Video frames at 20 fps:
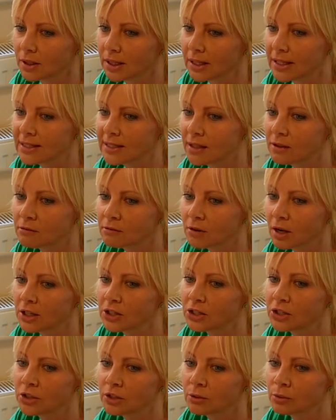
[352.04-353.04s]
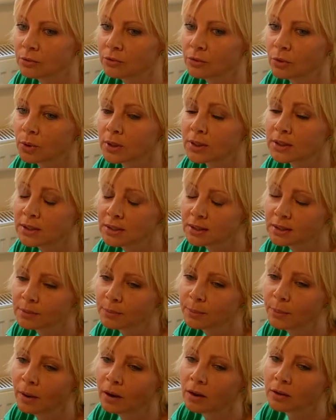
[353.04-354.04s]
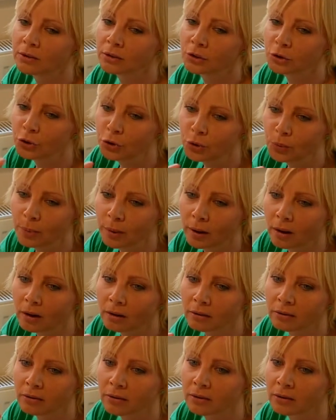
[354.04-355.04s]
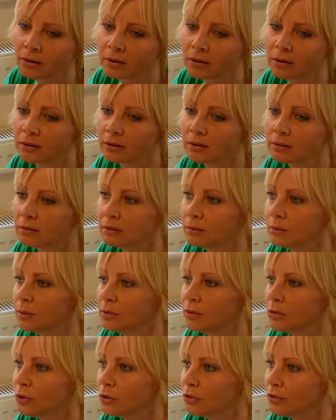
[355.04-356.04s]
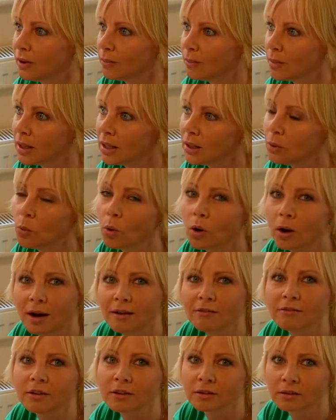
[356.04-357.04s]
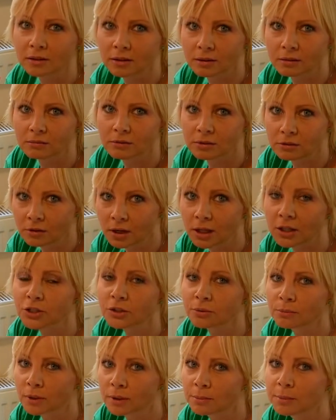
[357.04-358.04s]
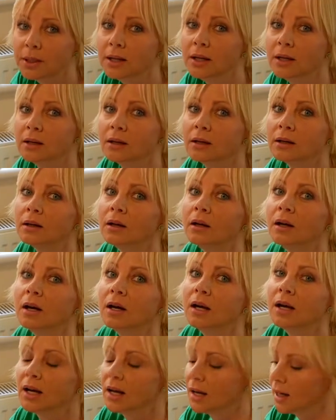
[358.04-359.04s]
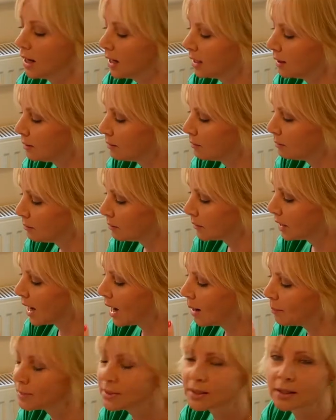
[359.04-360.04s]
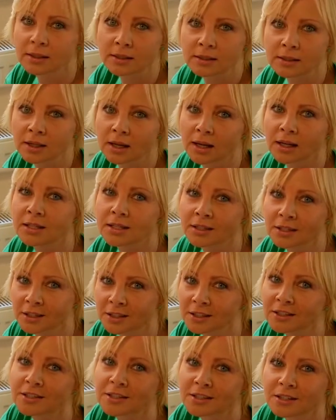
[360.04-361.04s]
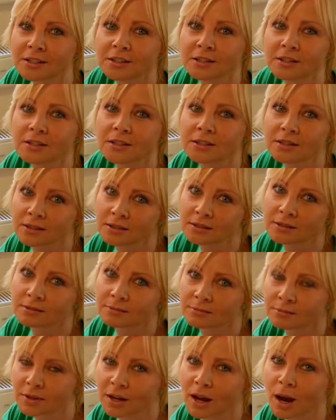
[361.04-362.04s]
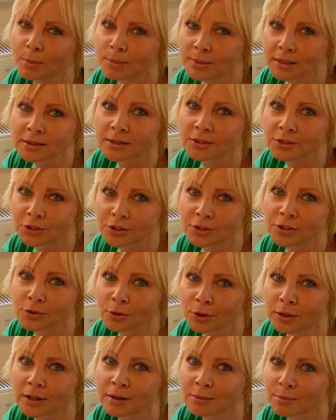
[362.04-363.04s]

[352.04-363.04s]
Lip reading: is that the relationship with your existing partner, new partner, with your family, whatever the relation might be here? And Cups, they're indicating it's Cups energy is talking